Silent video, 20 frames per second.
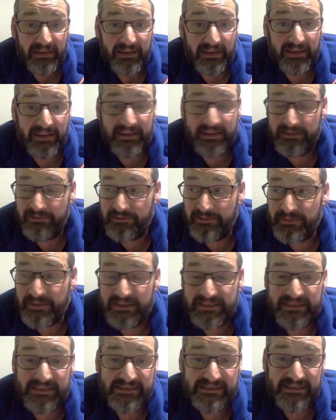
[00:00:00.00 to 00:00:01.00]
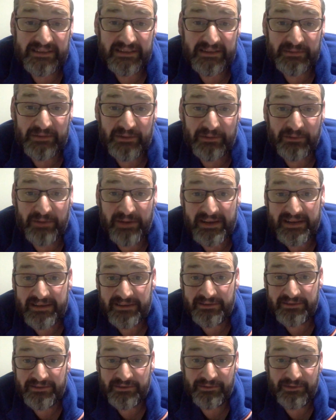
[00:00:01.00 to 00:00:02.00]
And everybody is telling me, why
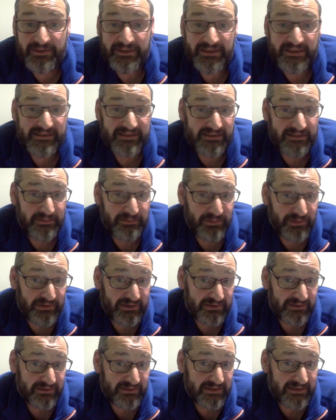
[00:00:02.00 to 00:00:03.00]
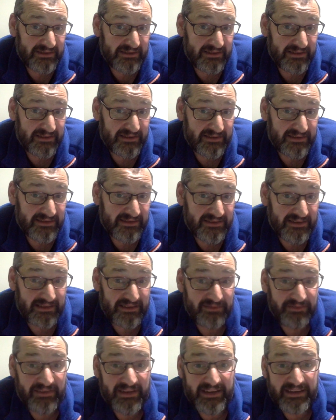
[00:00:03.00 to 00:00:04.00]
don't you work as a laboratory technician? And
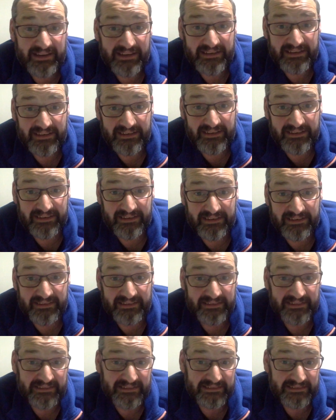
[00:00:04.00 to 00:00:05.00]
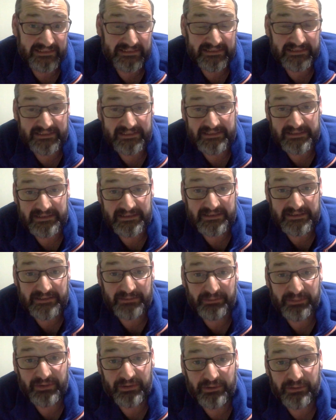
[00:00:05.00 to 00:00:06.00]
if I had a
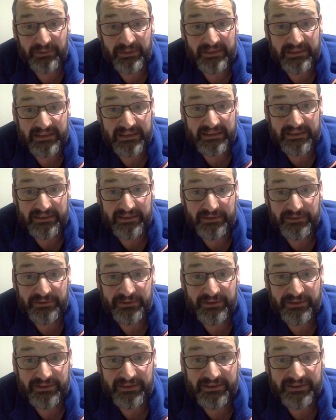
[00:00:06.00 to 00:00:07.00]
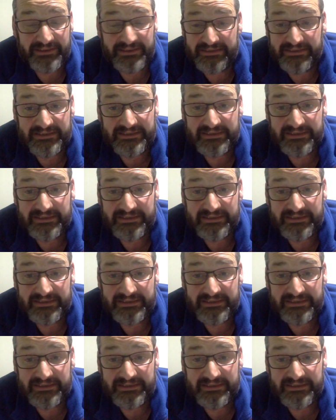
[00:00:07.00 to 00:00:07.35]
diploma like you or a